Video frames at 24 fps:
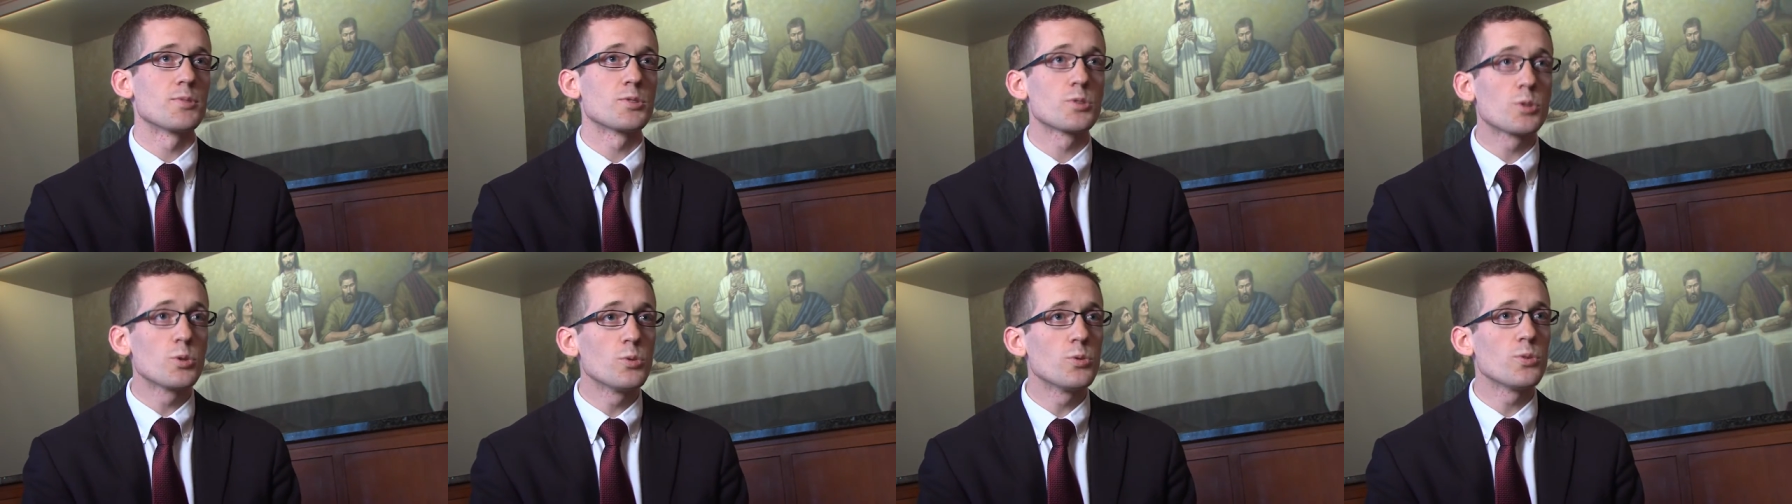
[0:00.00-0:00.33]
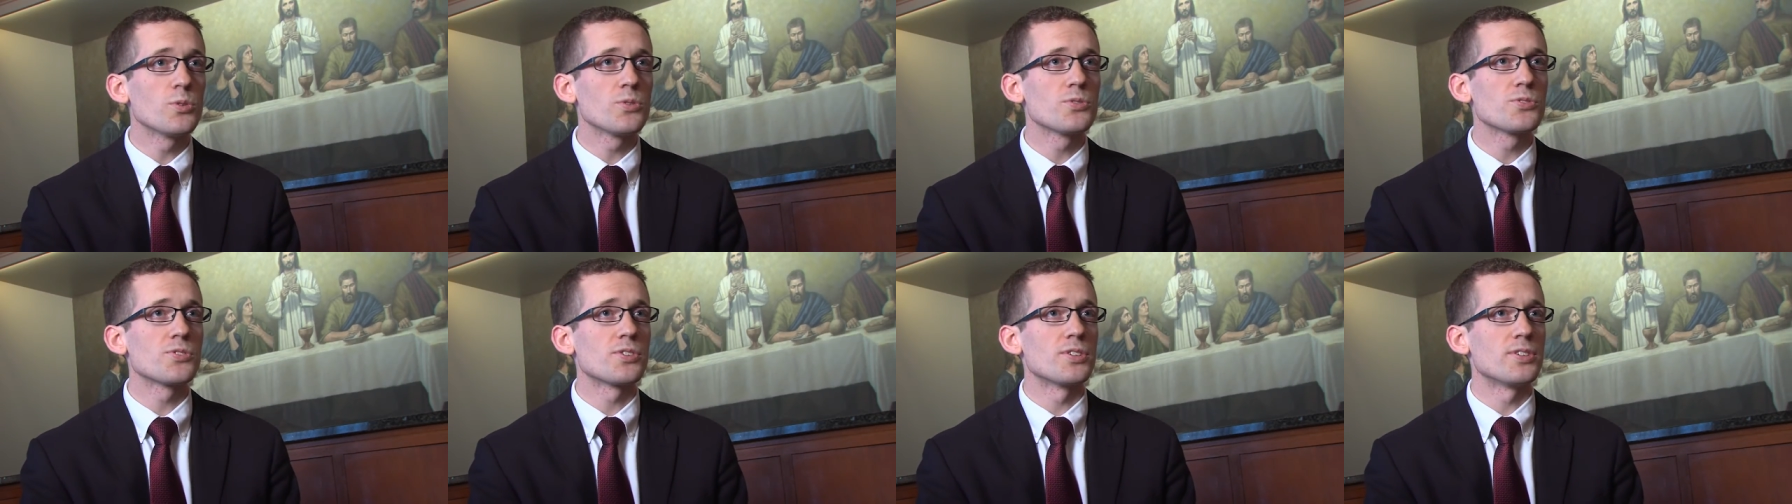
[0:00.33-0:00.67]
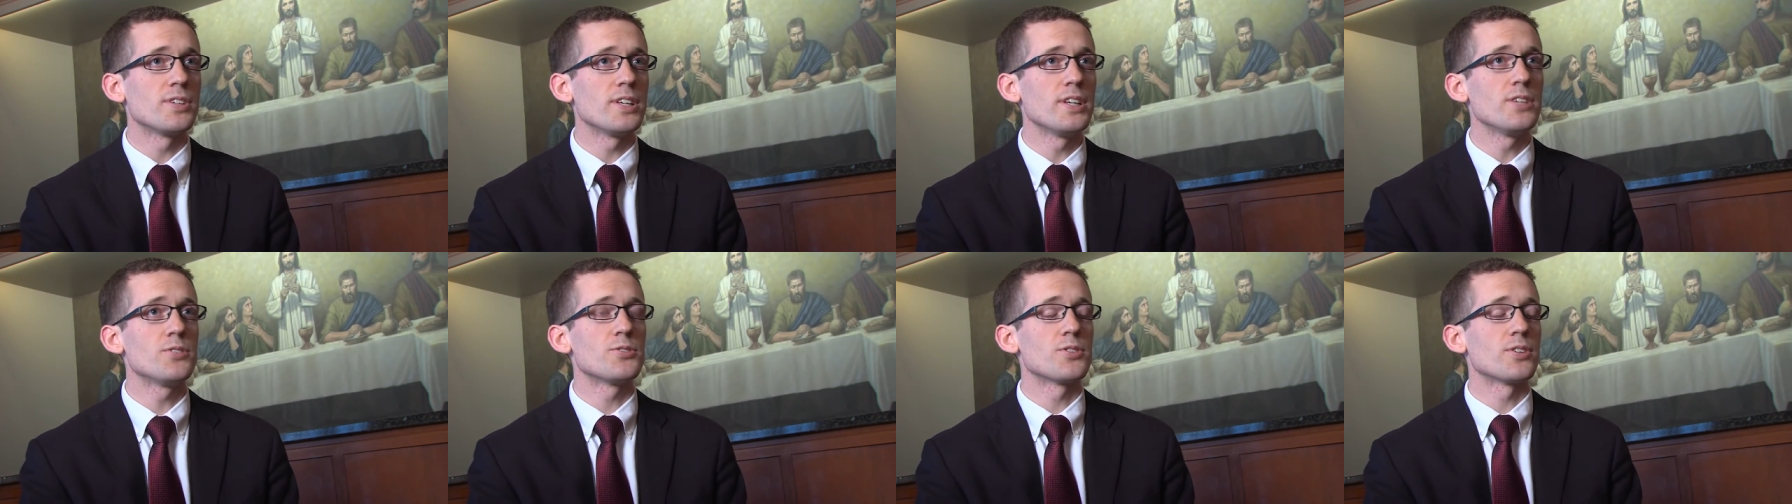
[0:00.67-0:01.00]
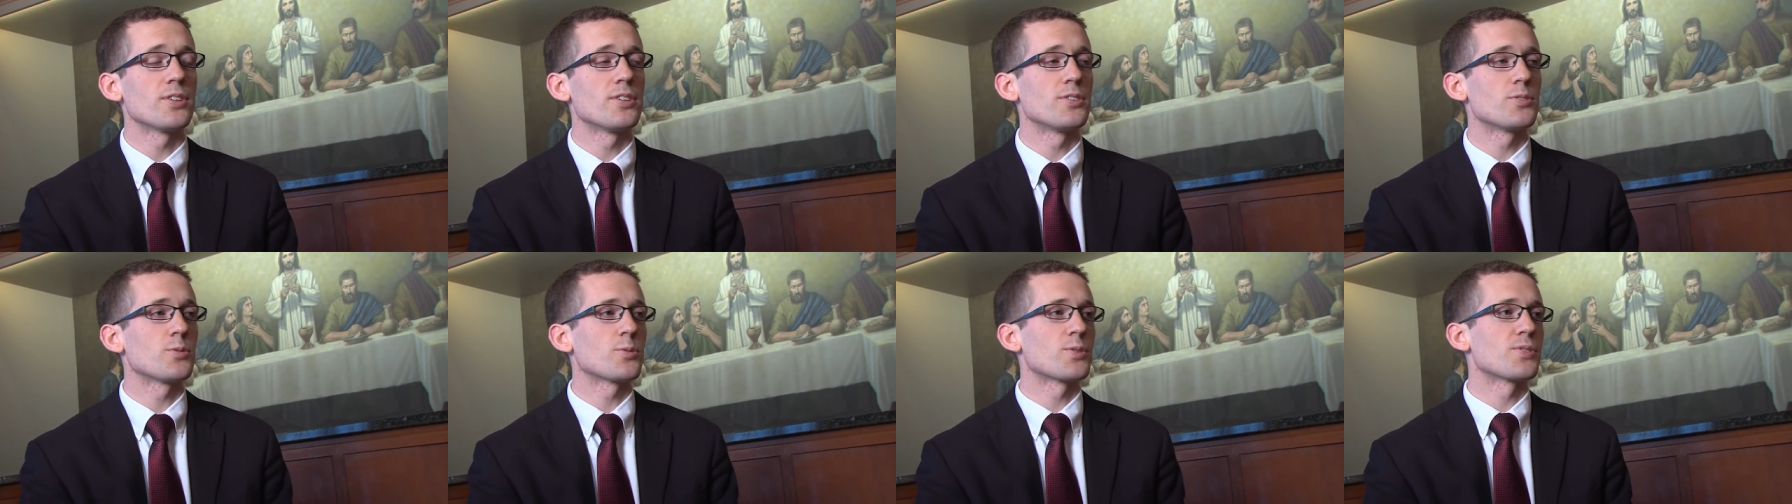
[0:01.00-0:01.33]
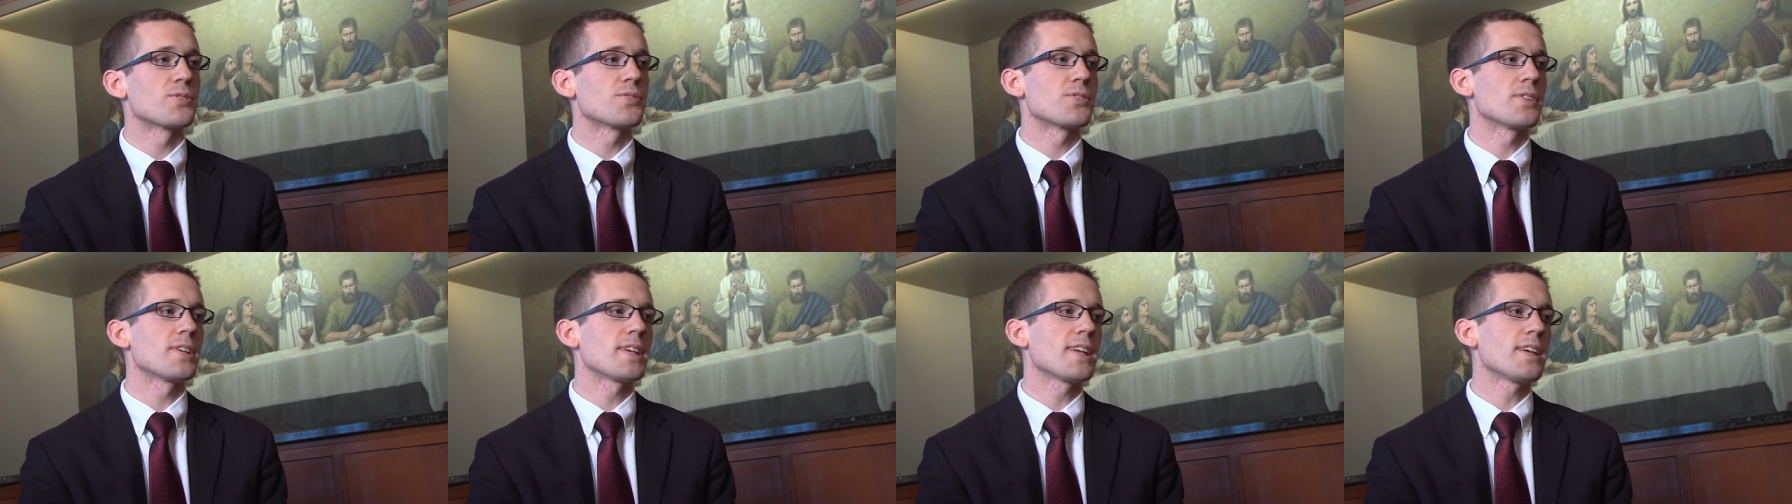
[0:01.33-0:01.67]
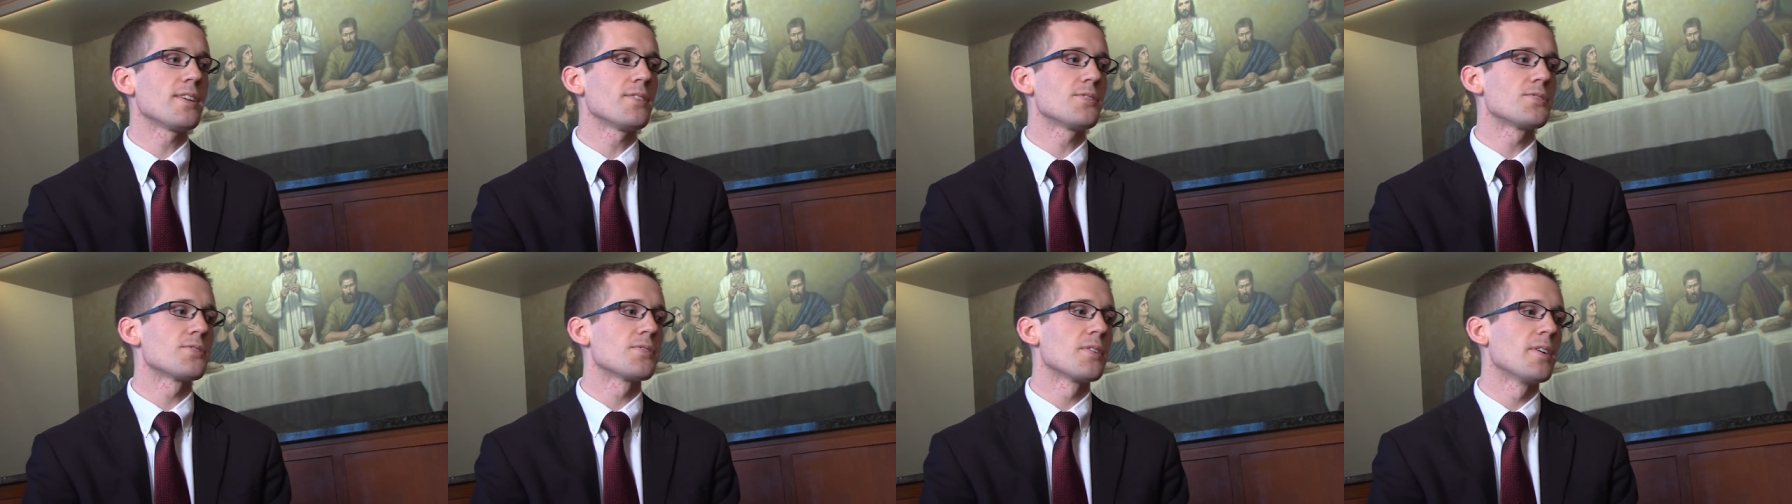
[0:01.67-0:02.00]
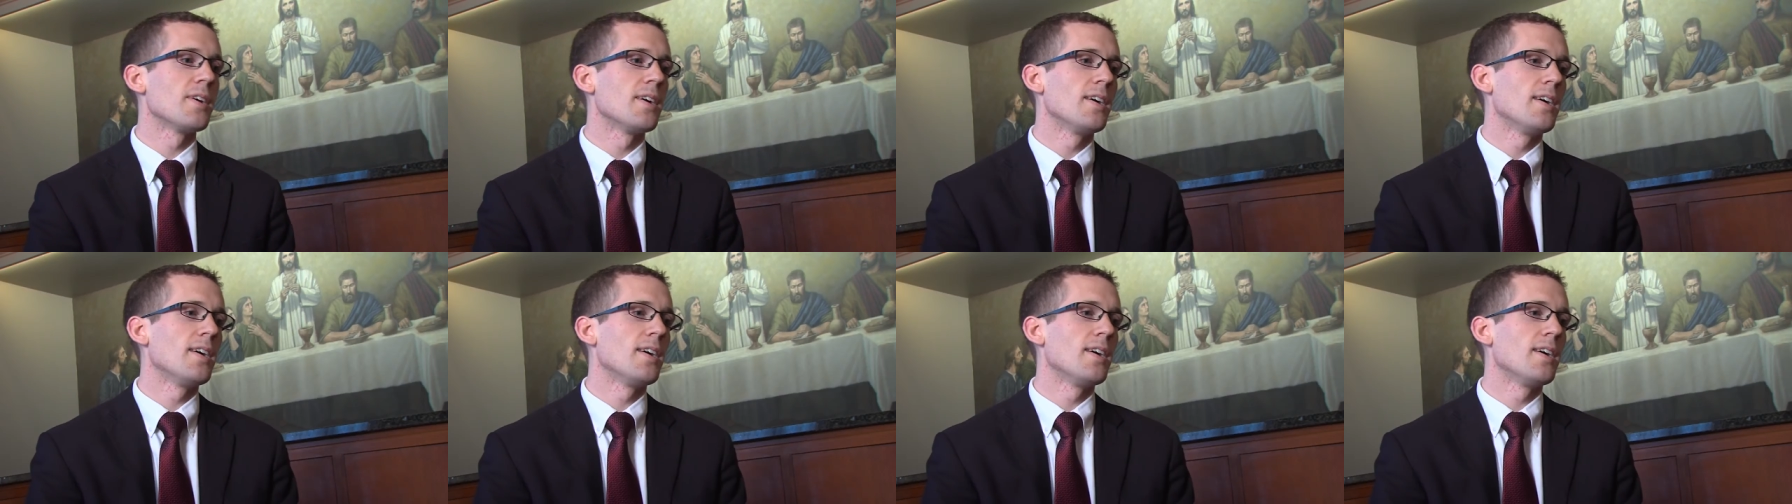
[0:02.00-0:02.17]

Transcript: schools to teach in the Twin Cities,